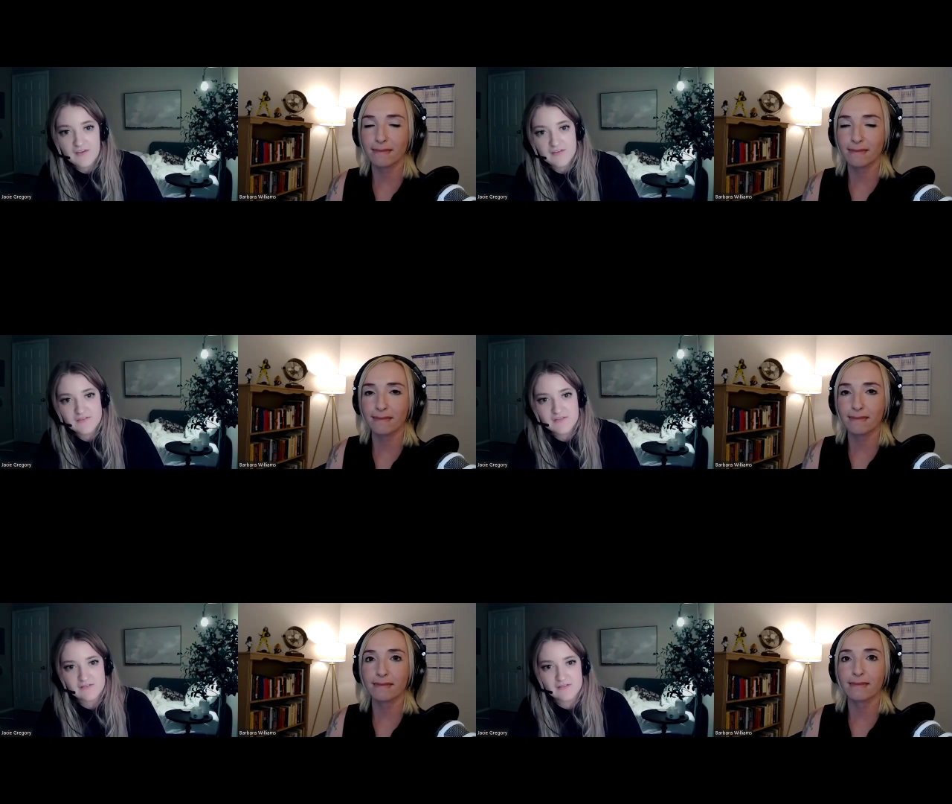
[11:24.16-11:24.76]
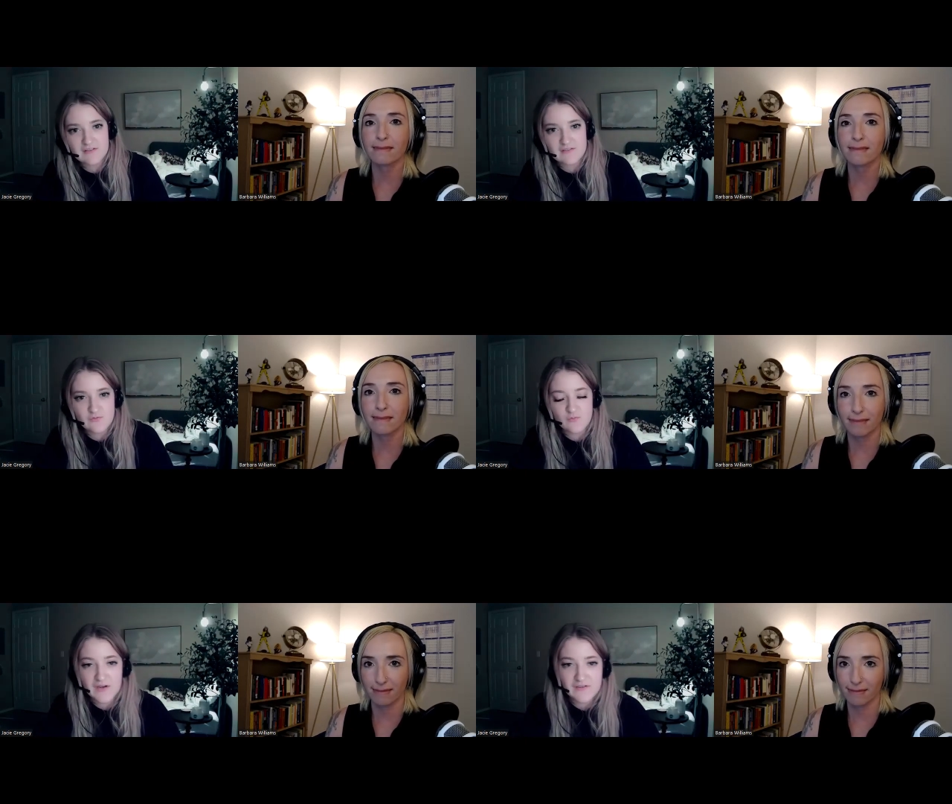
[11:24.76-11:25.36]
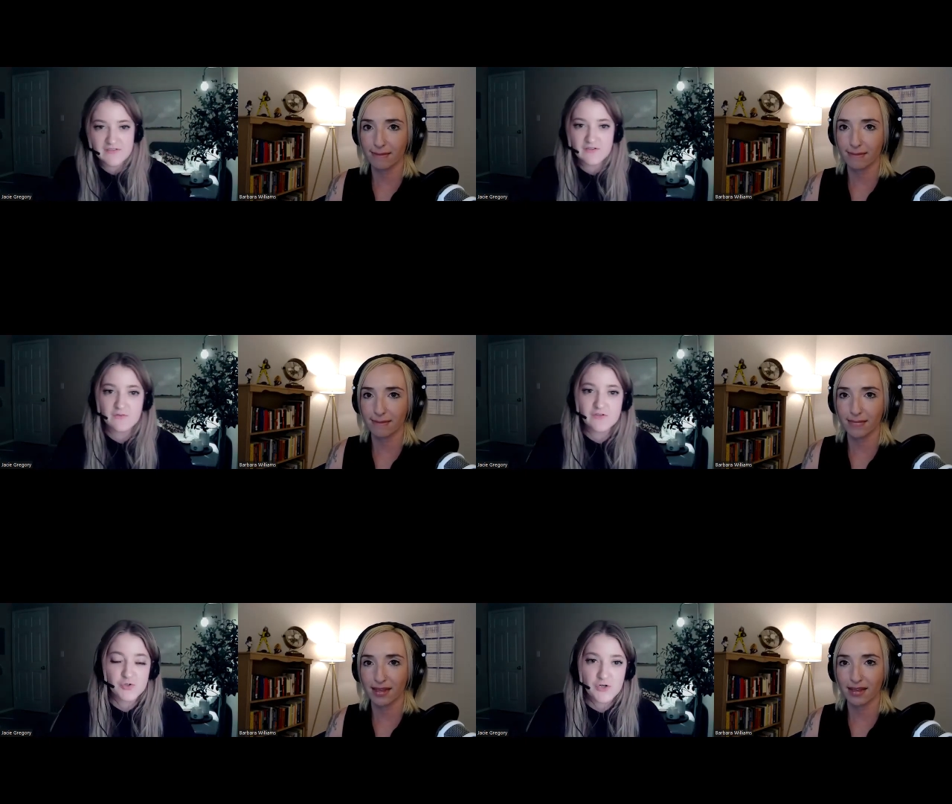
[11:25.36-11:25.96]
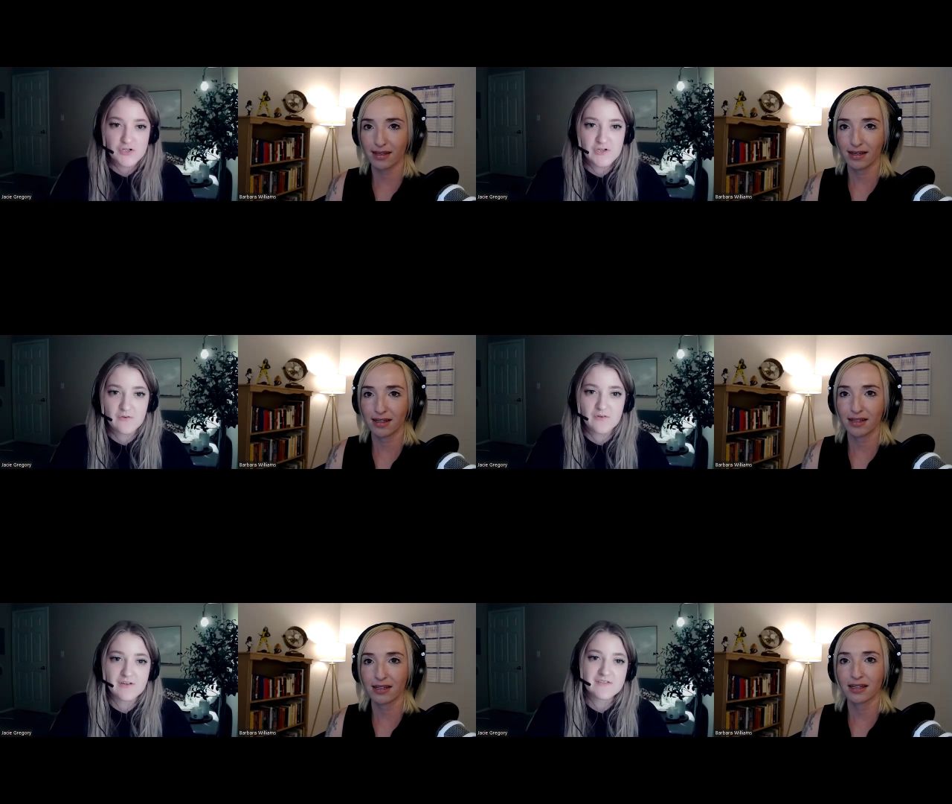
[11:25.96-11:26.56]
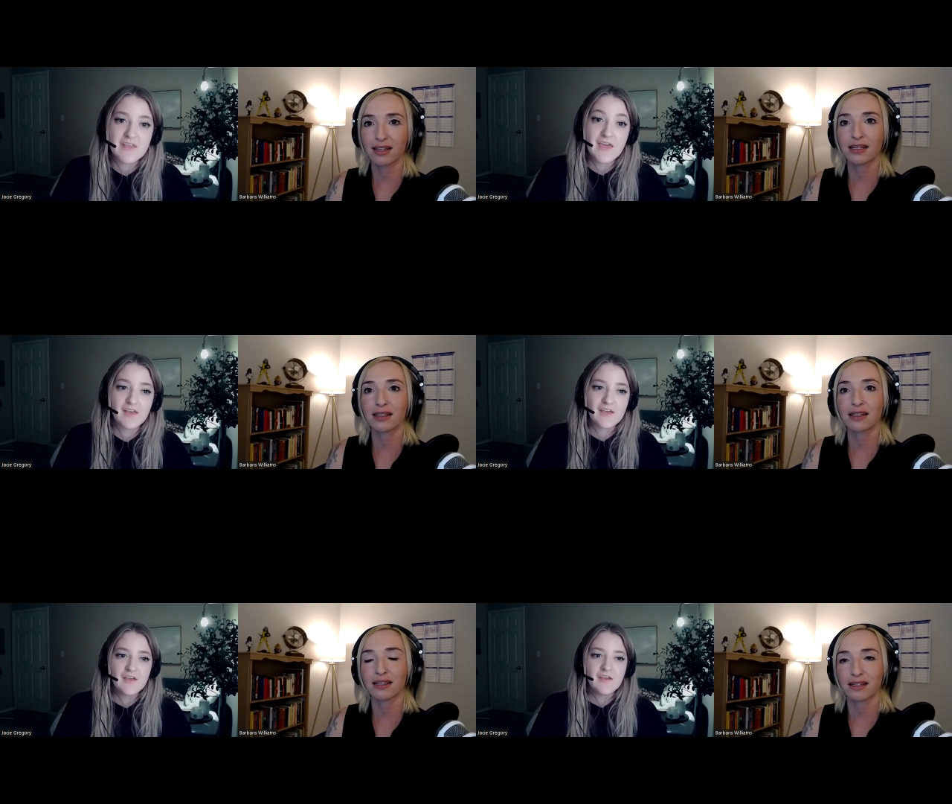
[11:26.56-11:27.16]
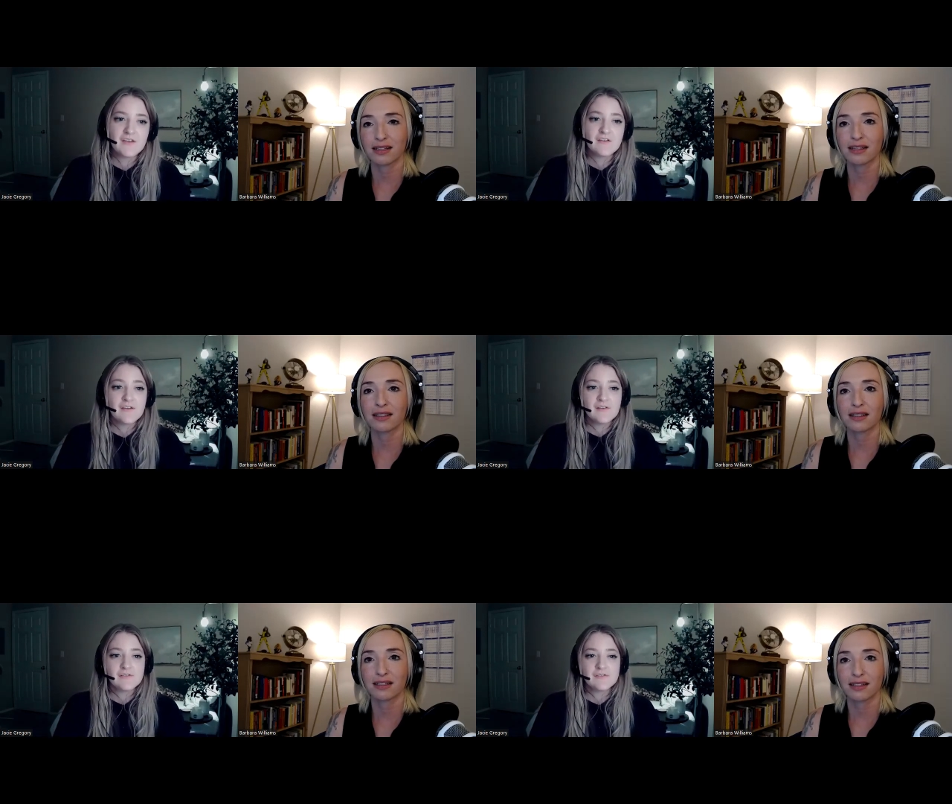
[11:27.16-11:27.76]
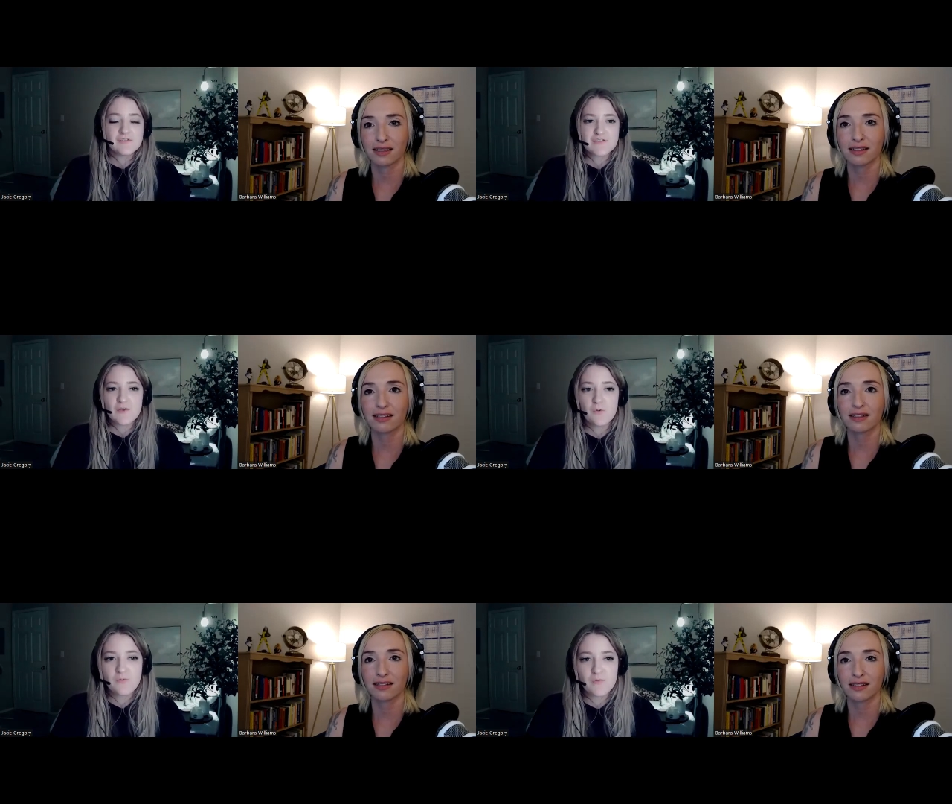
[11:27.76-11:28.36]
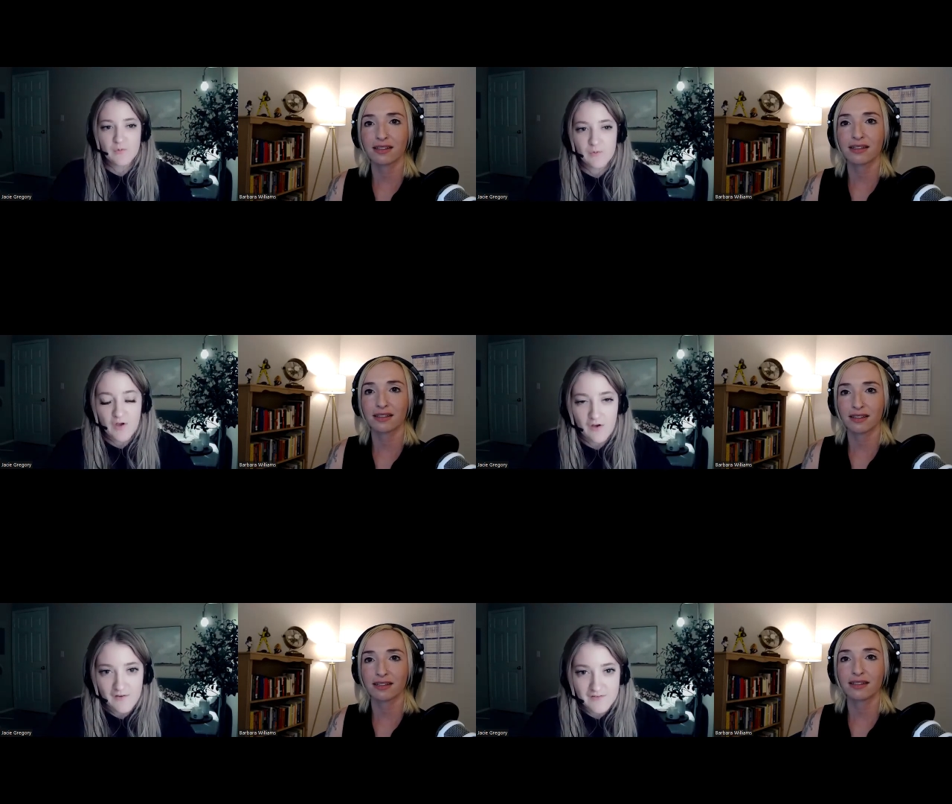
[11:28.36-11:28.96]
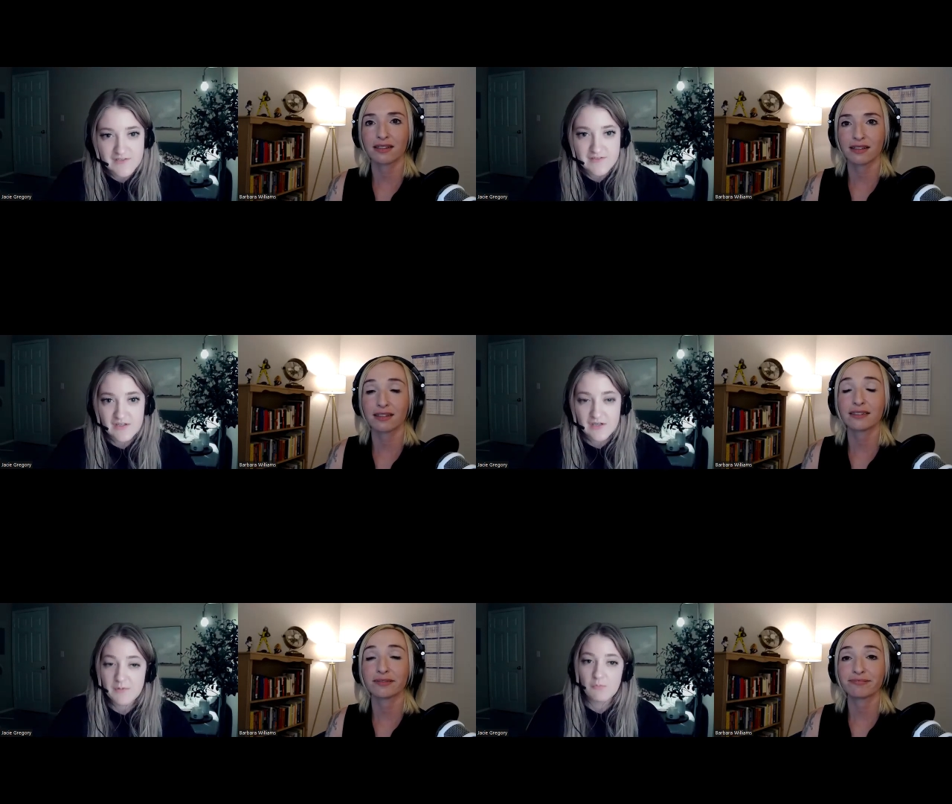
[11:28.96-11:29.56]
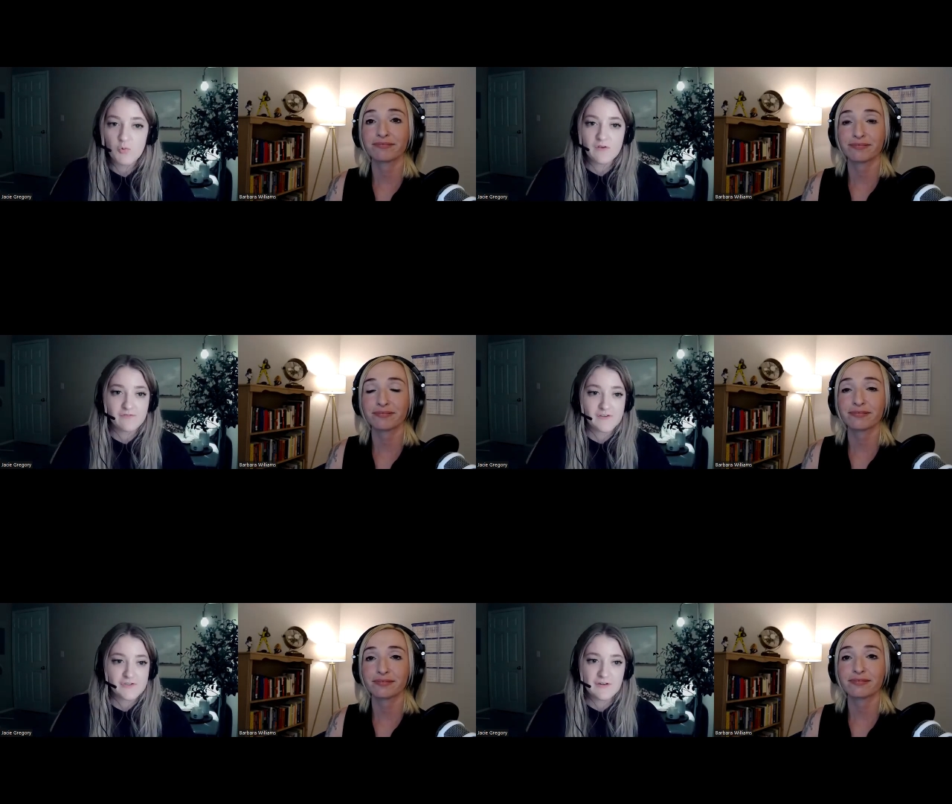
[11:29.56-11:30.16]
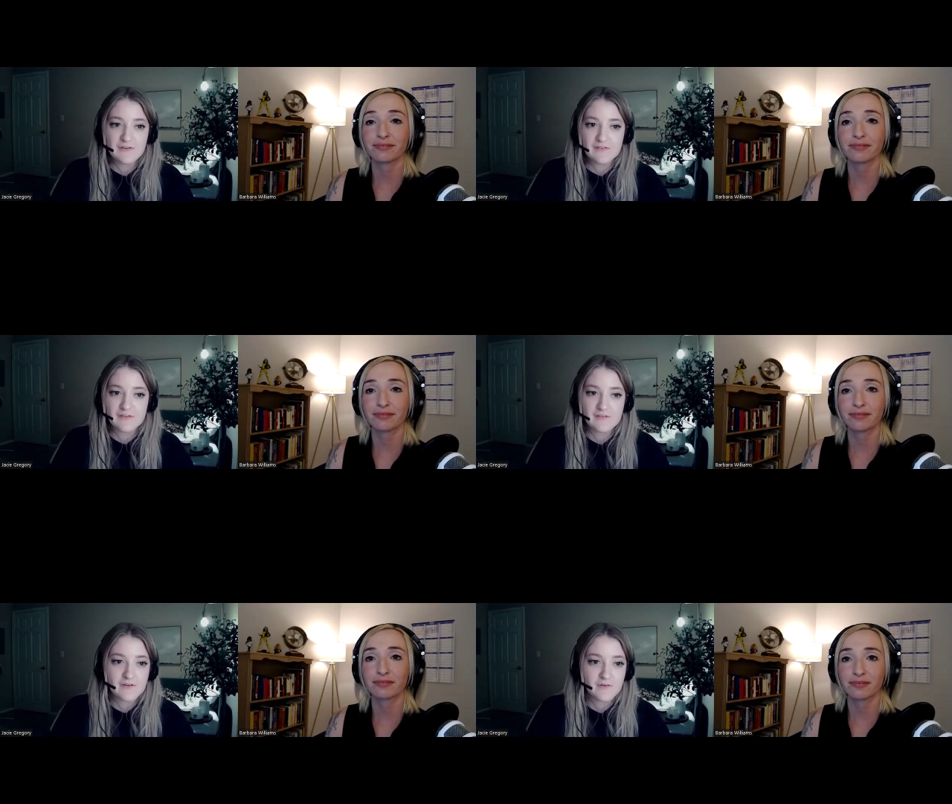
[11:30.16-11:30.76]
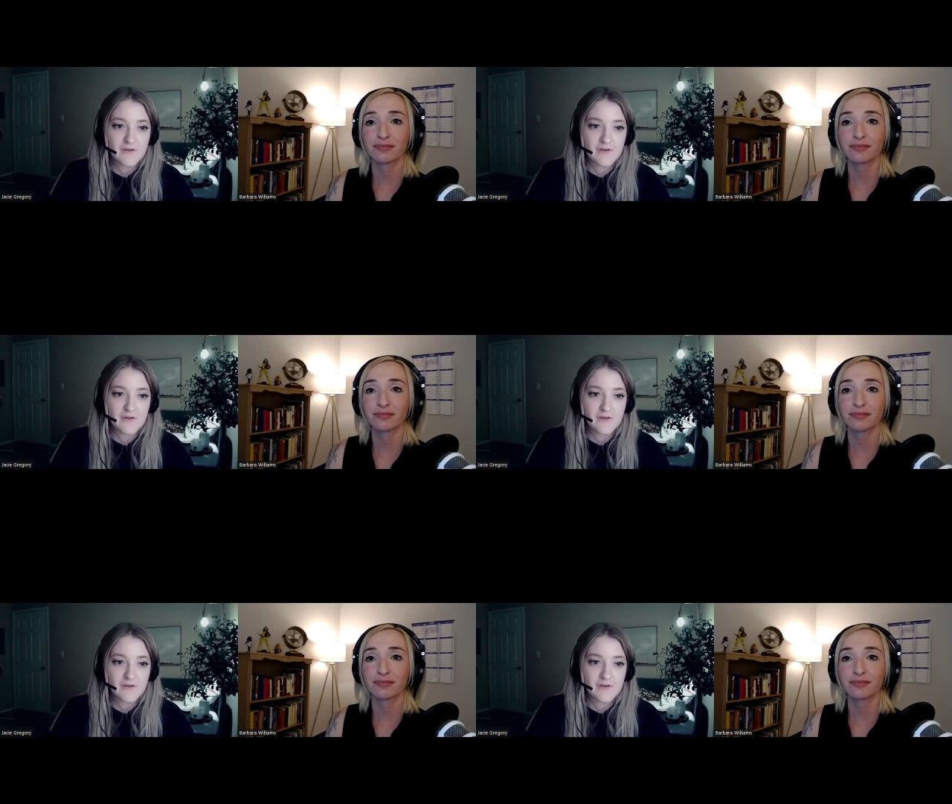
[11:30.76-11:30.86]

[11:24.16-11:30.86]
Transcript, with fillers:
Speaker 1: things to this race to restriction, when it's like, just go for the root cause. It's going to be more efficient in the long